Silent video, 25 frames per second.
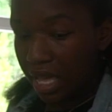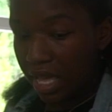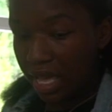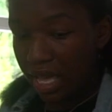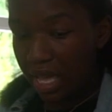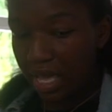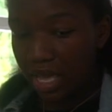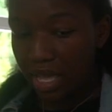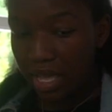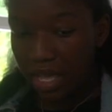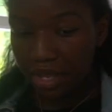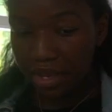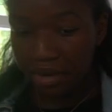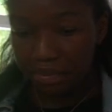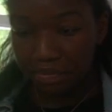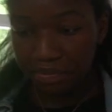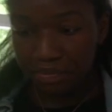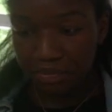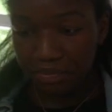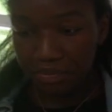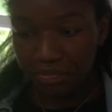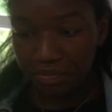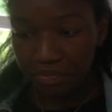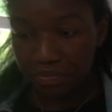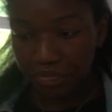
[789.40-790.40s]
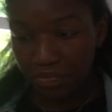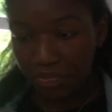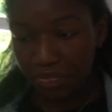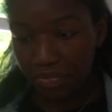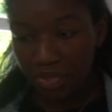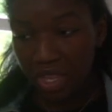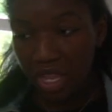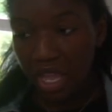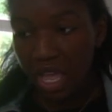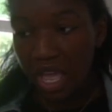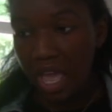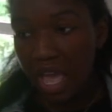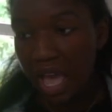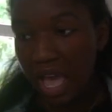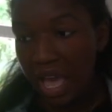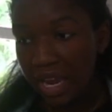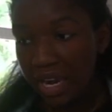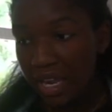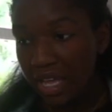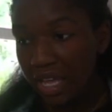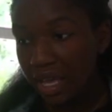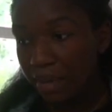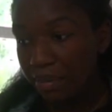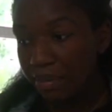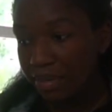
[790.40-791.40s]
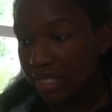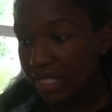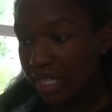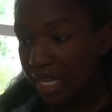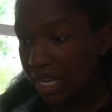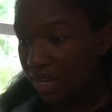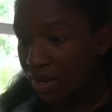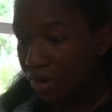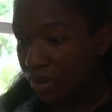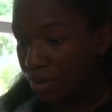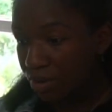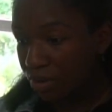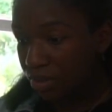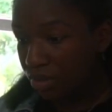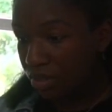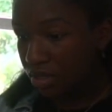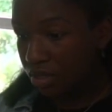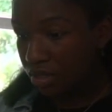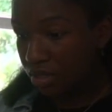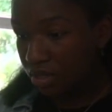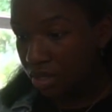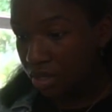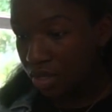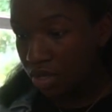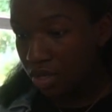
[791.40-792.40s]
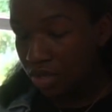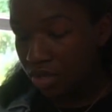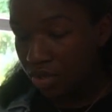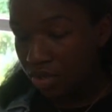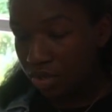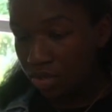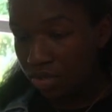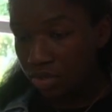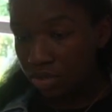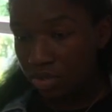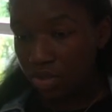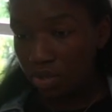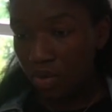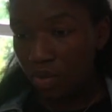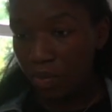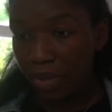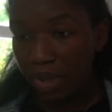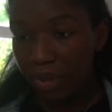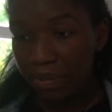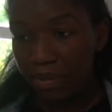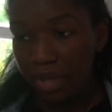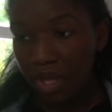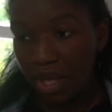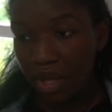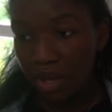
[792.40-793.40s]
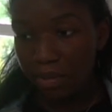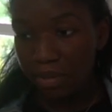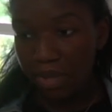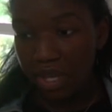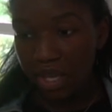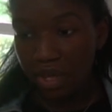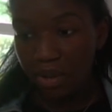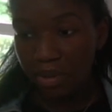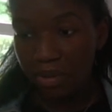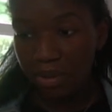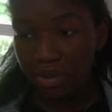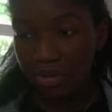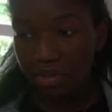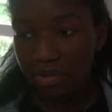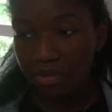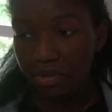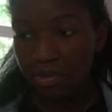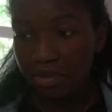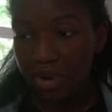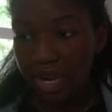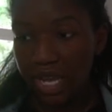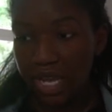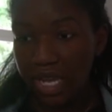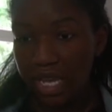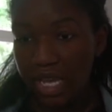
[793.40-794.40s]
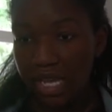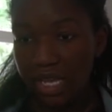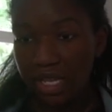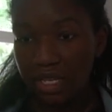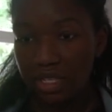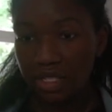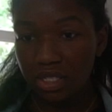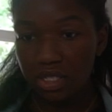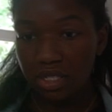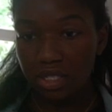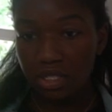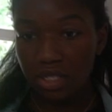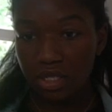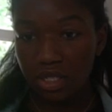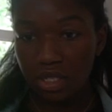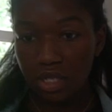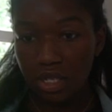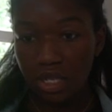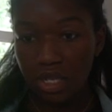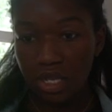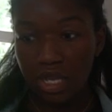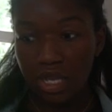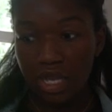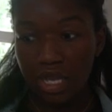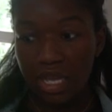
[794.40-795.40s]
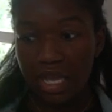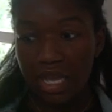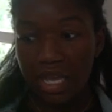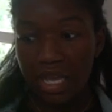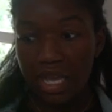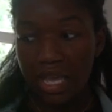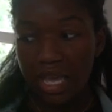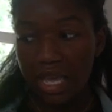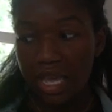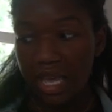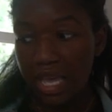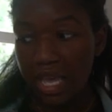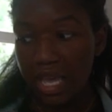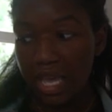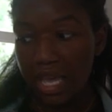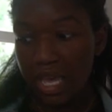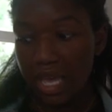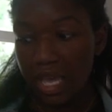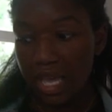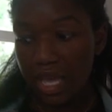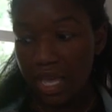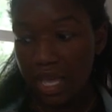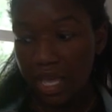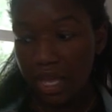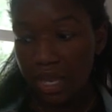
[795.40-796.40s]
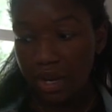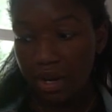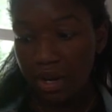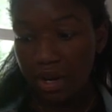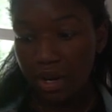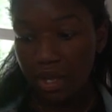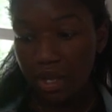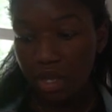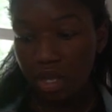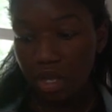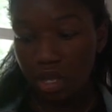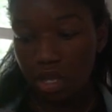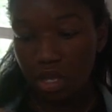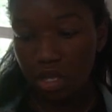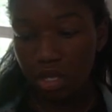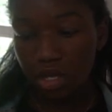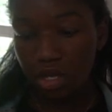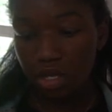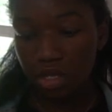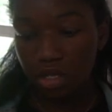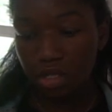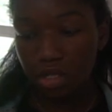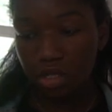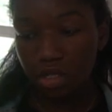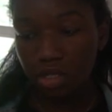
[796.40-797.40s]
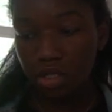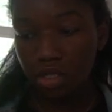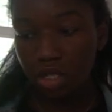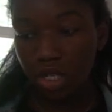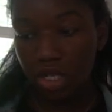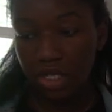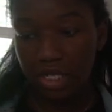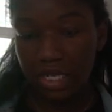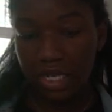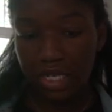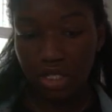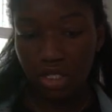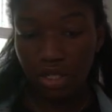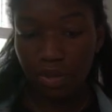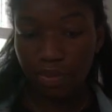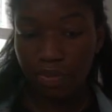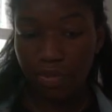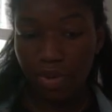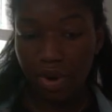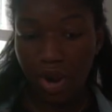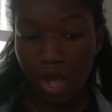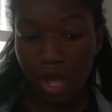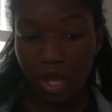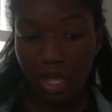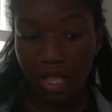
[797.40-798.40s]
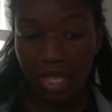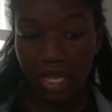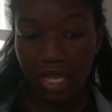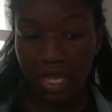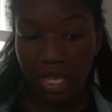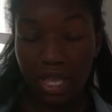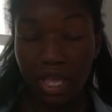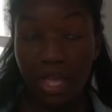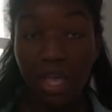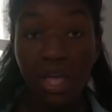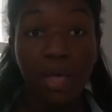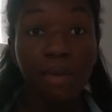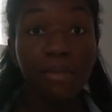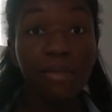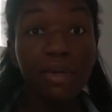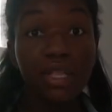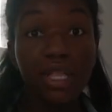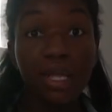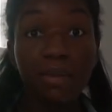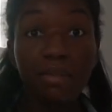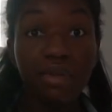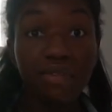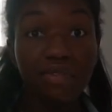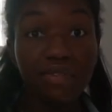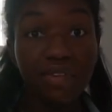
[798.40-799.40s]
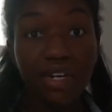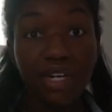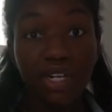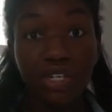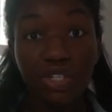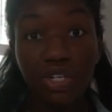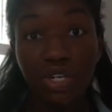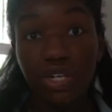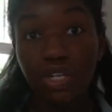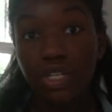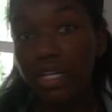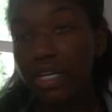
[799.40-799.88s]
and I didn't get potatoes, so maybe I'll make it with rice and saute some broccoli. But let me finish her